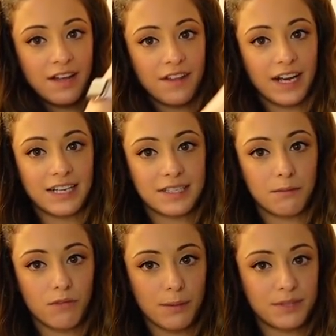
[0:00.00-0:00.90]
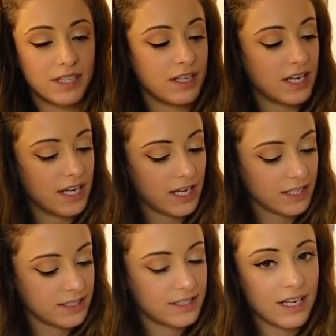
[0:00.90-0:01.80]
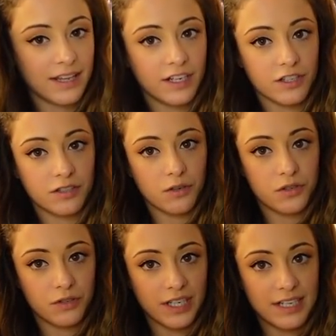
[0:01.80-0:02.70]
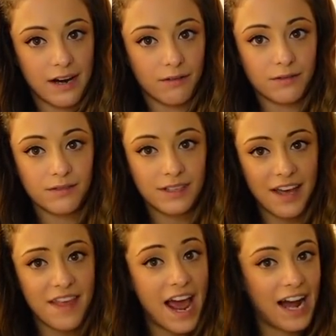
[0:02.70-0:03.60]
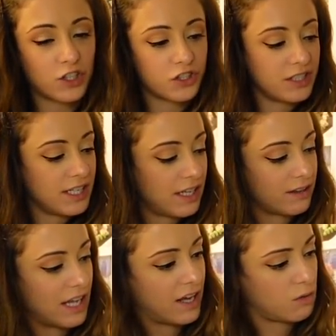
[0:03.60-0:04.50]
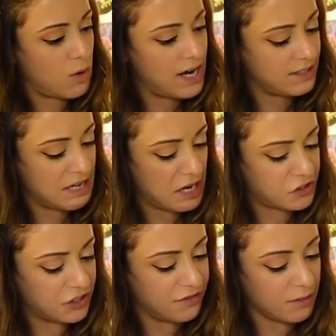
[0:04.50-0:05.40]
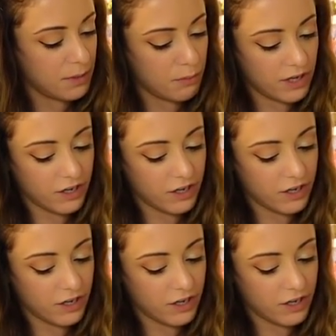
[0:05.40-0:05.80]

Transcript: They got some rips in the knees and they just go straight down. And they actually, like lengthwise, they actually fit me pretty